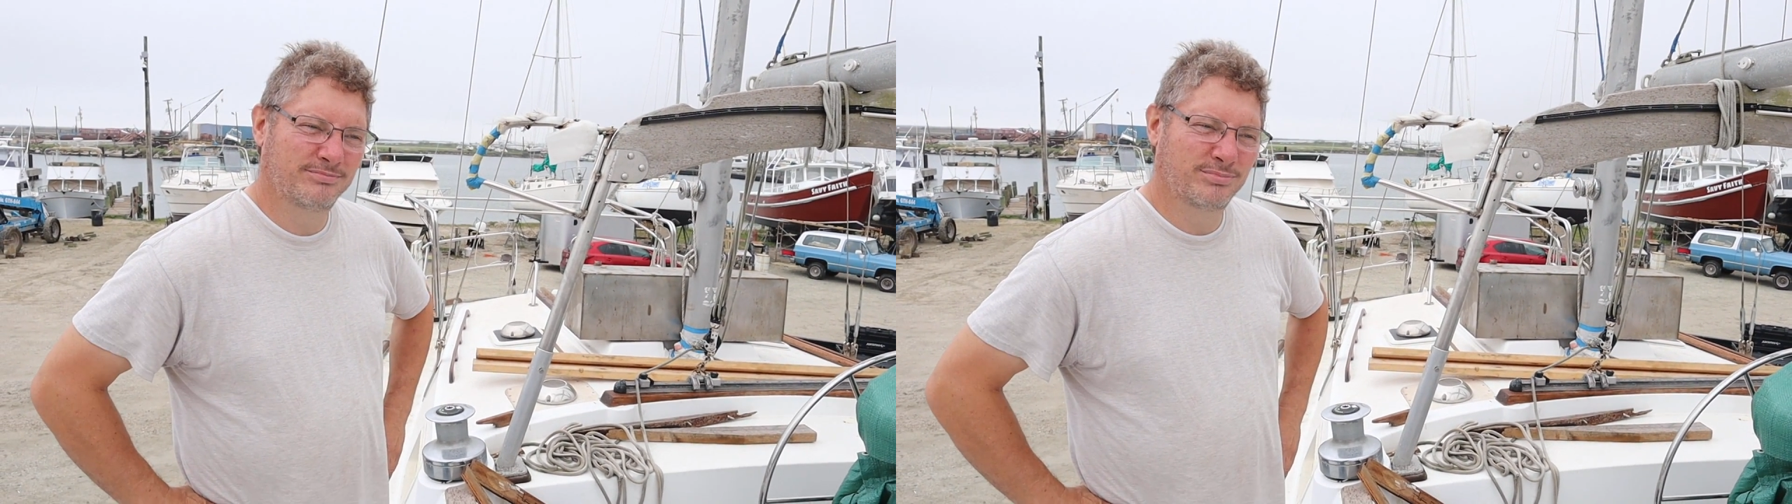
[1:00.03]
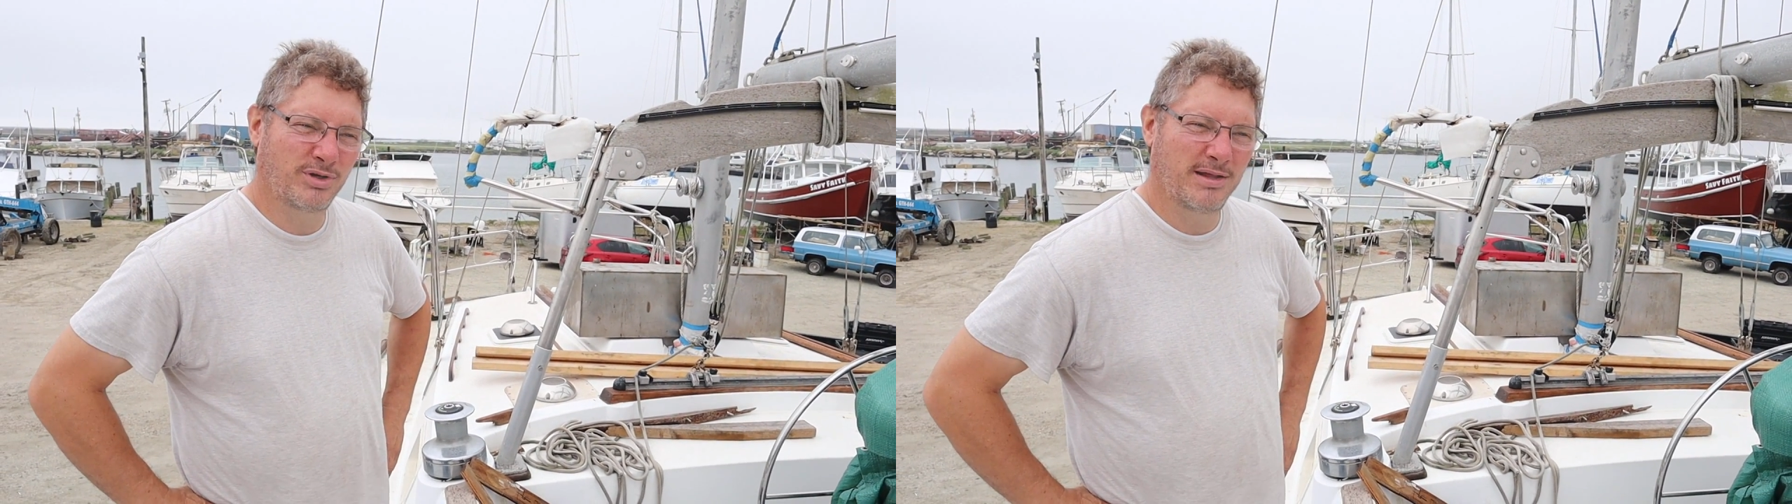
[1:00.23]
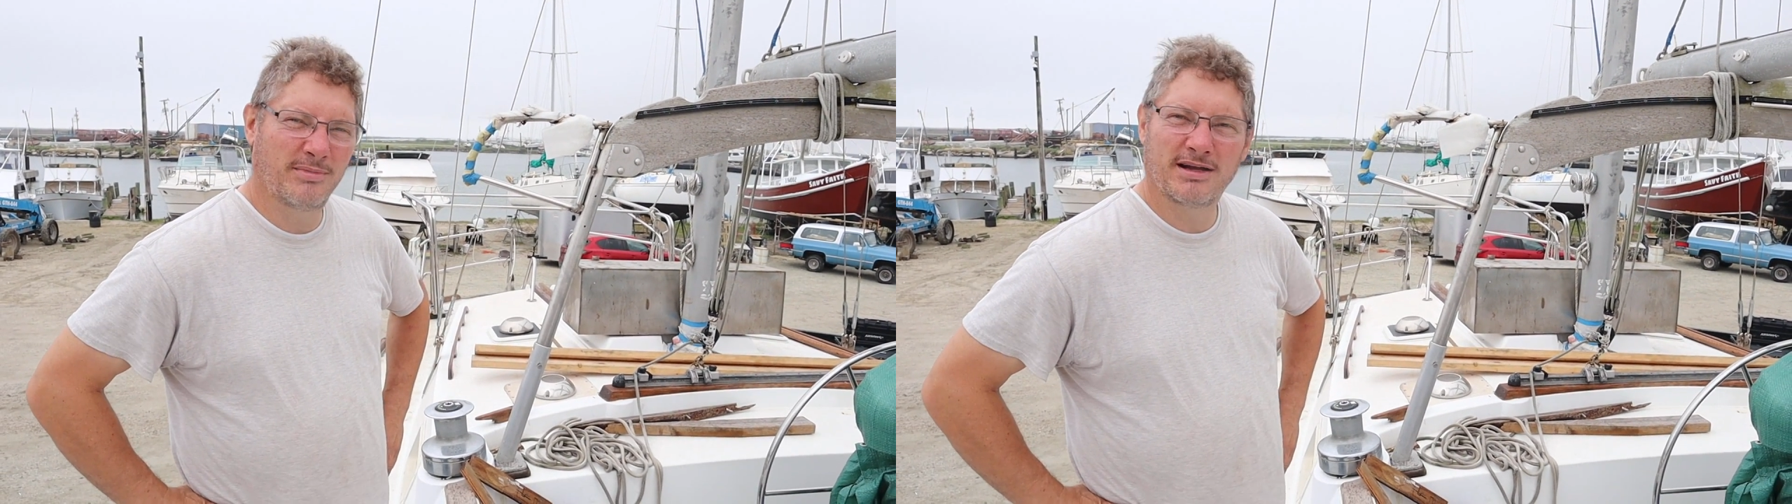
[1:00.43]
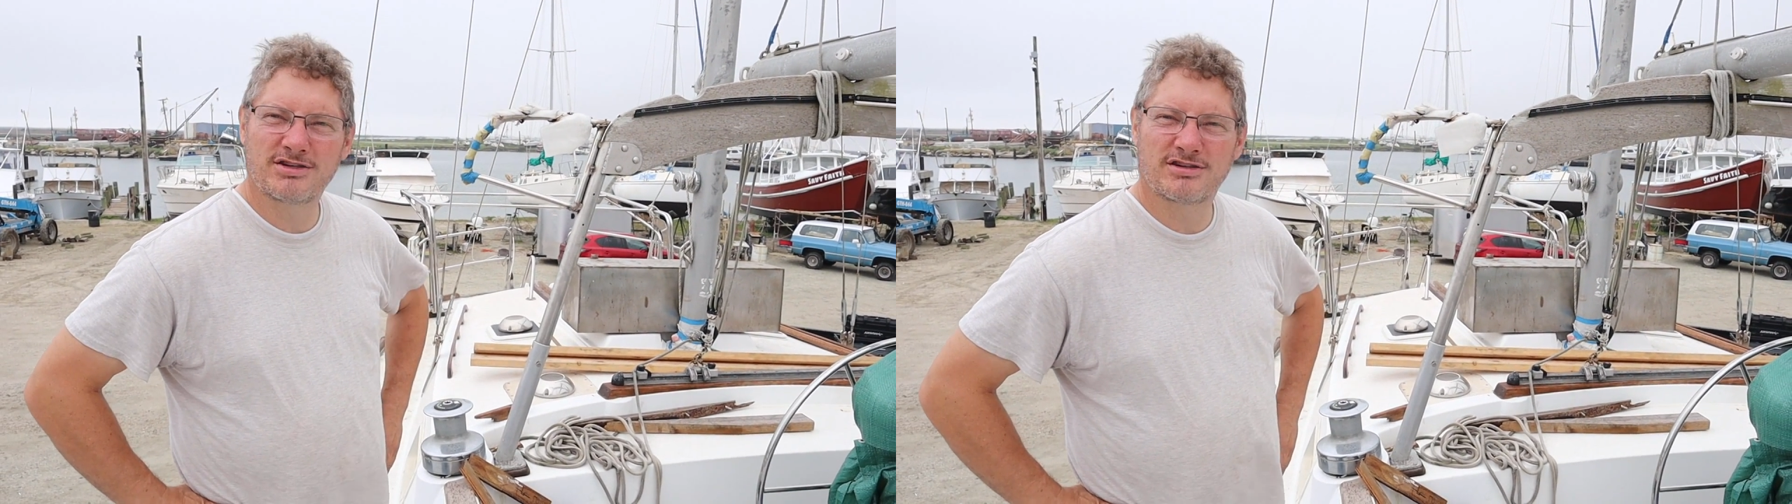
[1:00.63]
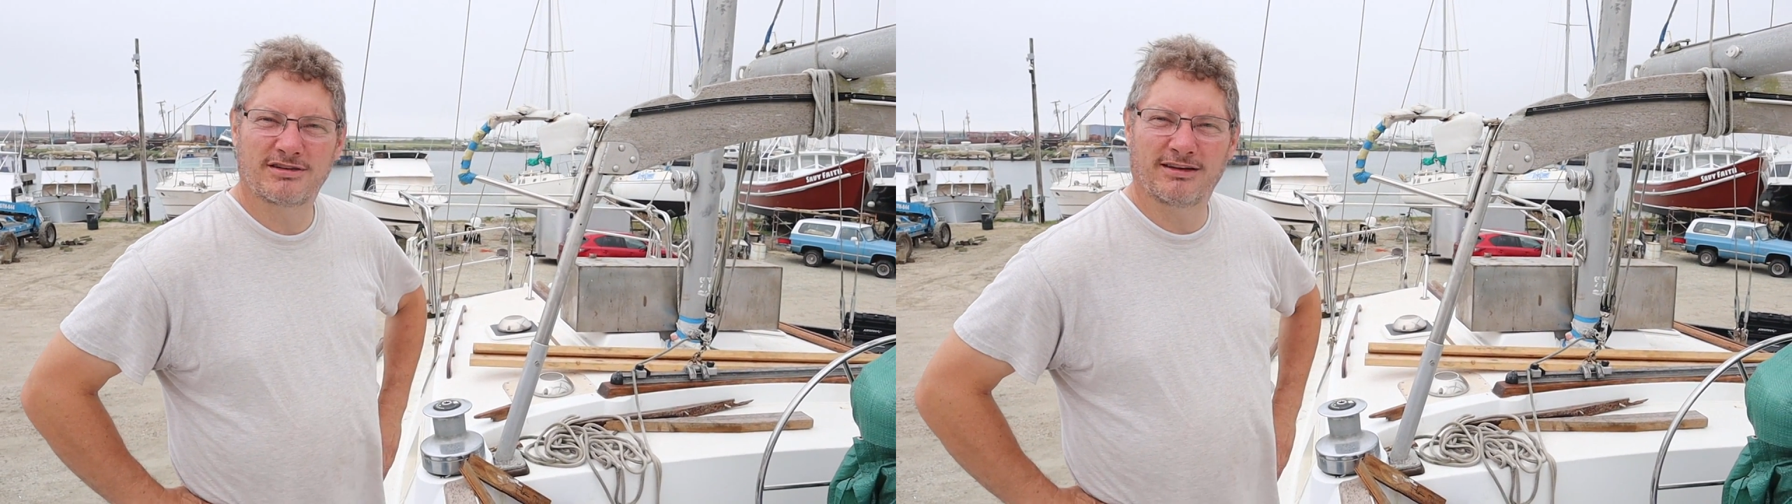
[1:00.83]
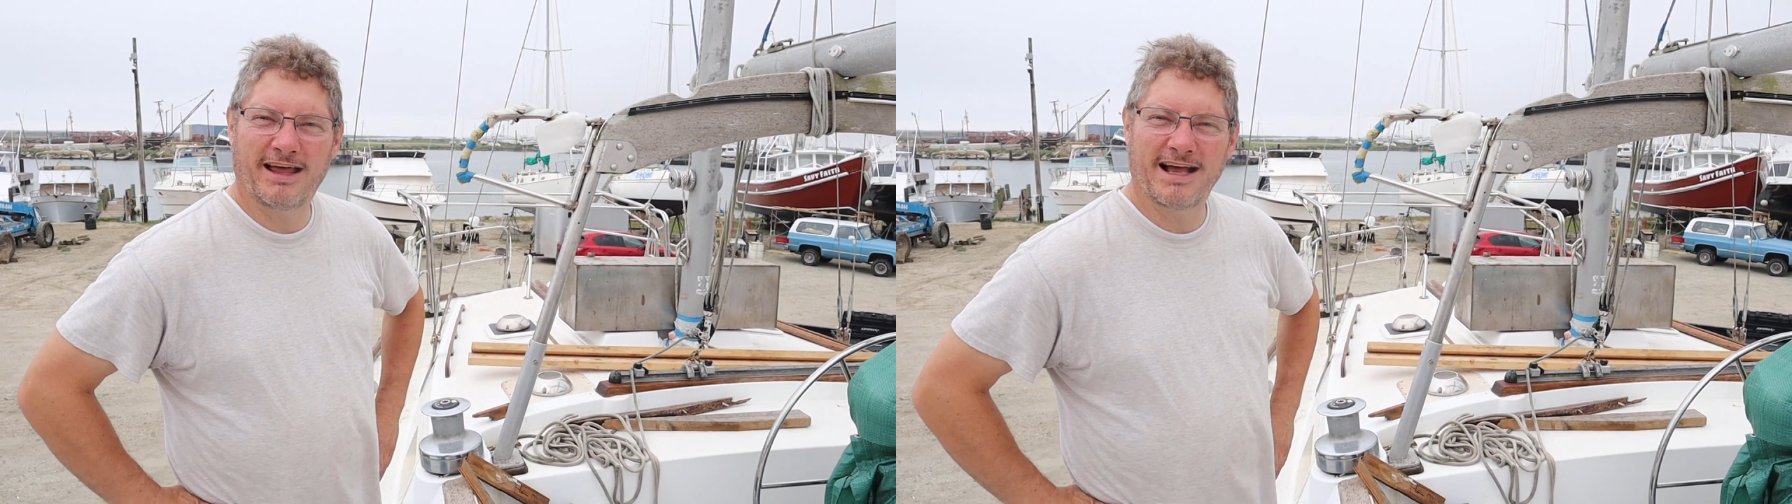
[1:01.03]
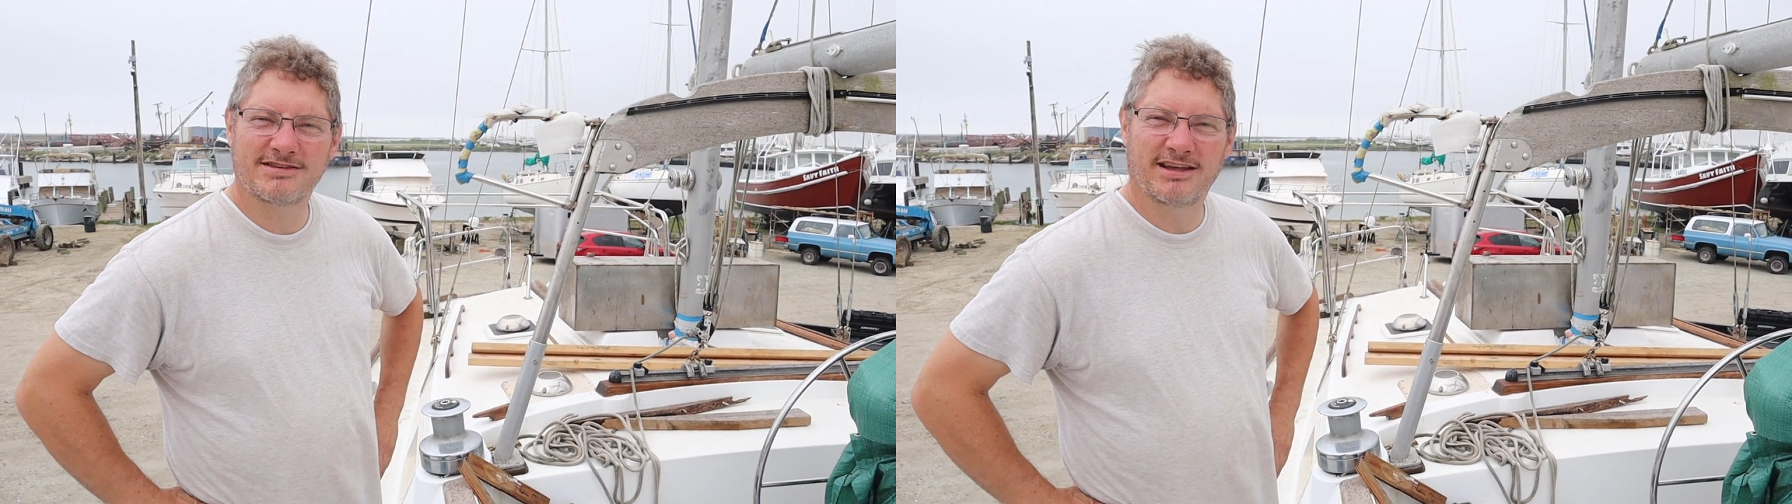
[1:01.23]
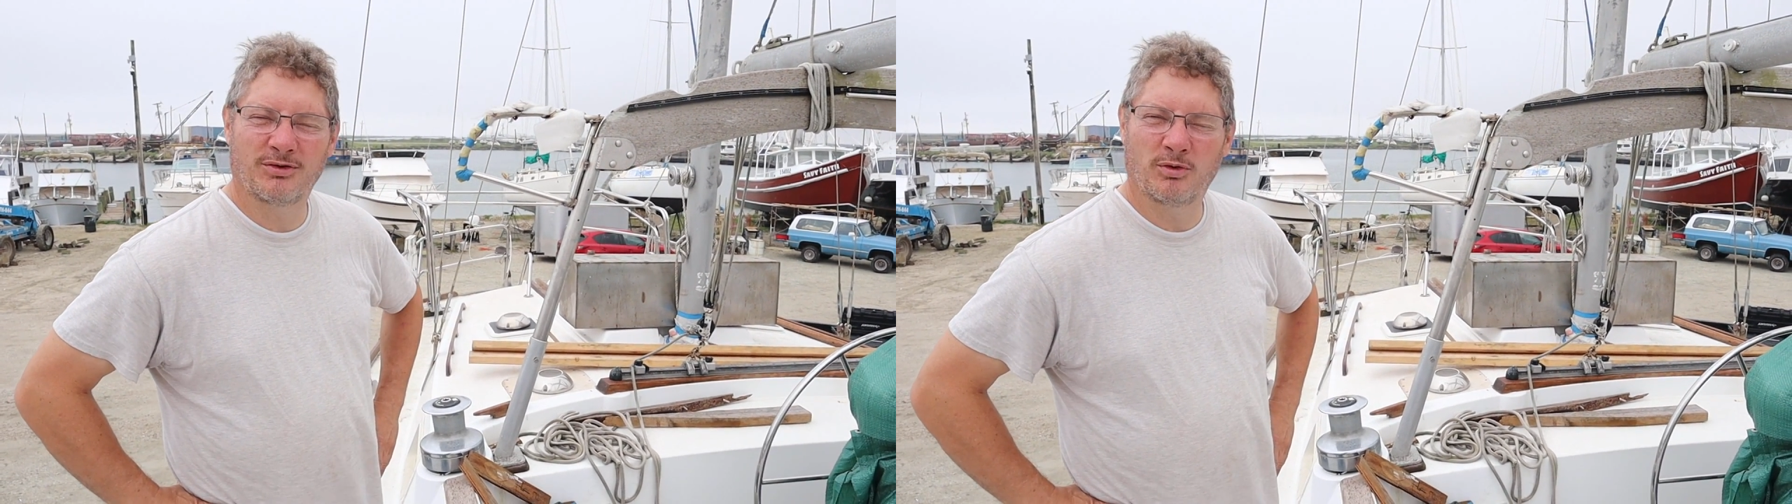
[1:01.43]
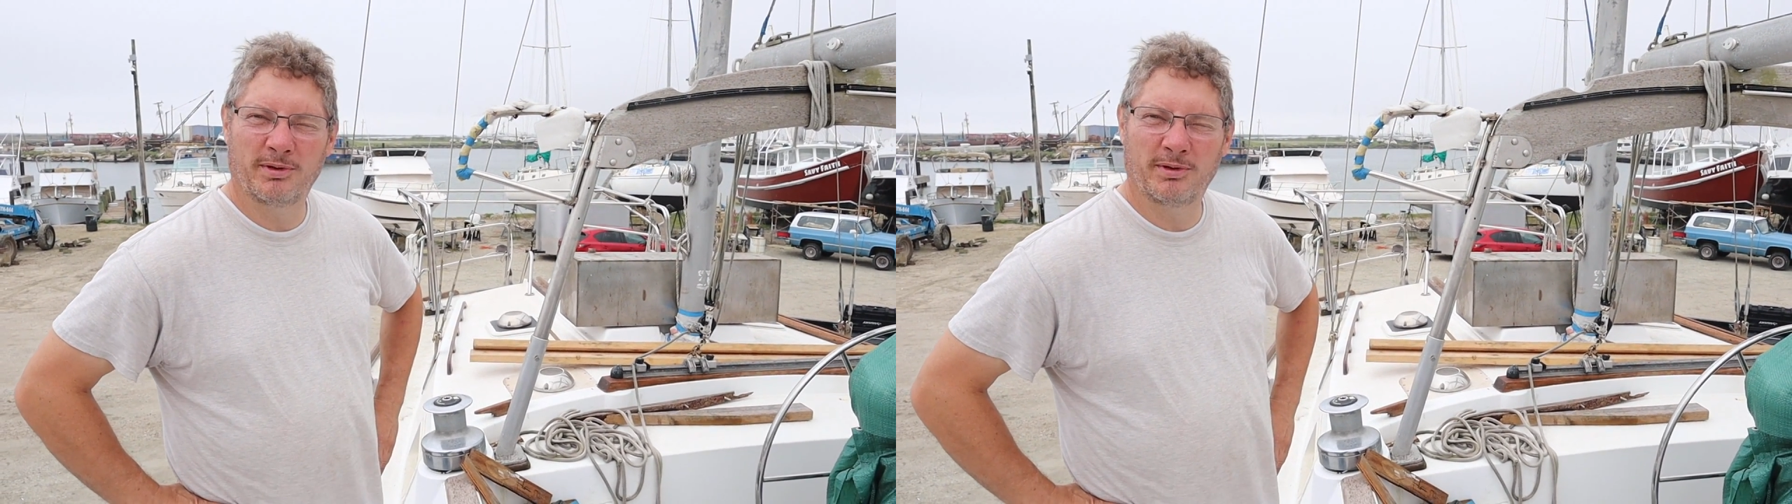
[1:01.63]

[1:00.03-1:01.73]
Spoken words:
pretty much the last thing we'll